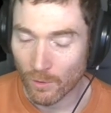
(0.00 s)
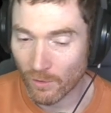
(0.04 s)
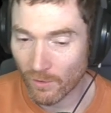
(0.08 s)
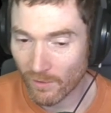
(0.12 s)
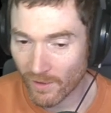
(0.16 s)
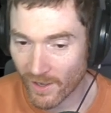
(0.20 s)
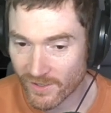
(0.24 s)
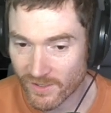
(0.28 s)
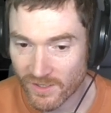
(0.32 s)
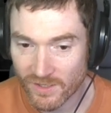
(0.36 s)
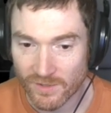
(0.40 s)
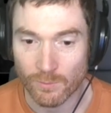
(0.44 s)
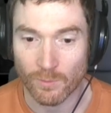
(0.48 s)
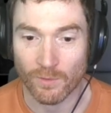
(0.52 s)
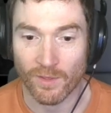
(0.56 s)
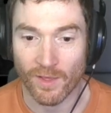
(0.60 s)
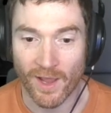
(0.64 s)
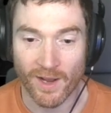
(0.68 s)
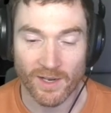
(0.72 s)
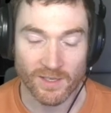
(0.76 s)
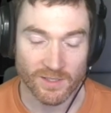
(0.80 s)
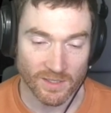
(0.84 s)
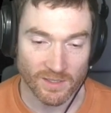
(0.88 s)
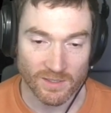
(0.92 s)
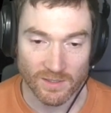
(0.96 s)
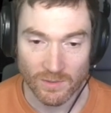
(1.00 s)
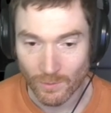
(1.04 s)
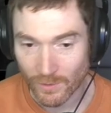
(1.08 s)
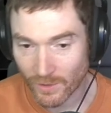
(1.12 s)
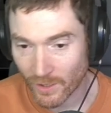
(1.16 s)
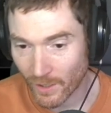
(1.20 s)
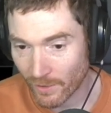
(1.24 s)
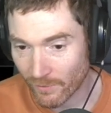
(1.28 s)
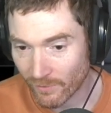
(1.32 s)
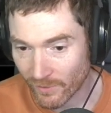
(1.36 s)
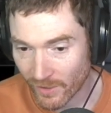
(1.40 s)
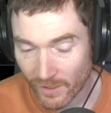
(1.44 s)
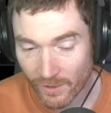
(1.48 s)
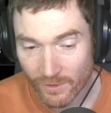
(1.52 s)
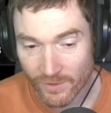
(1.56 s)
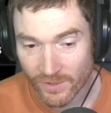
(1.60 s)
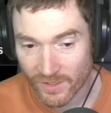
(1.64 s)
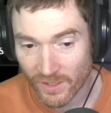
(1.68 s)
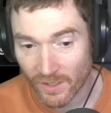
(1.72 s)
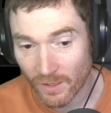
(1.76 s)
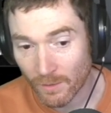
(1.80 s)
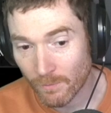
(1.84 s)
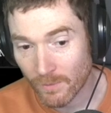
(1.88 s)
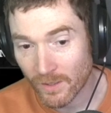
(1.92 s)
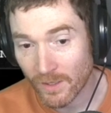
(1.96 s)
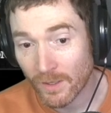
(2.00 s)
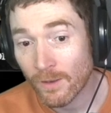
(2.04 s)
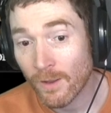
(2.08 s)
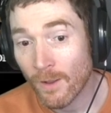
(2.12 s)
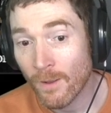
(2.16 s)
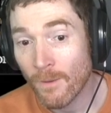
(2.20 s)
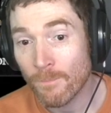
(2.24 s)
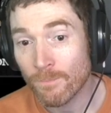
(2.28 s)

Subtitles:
classes with access to a ton of gear is going to be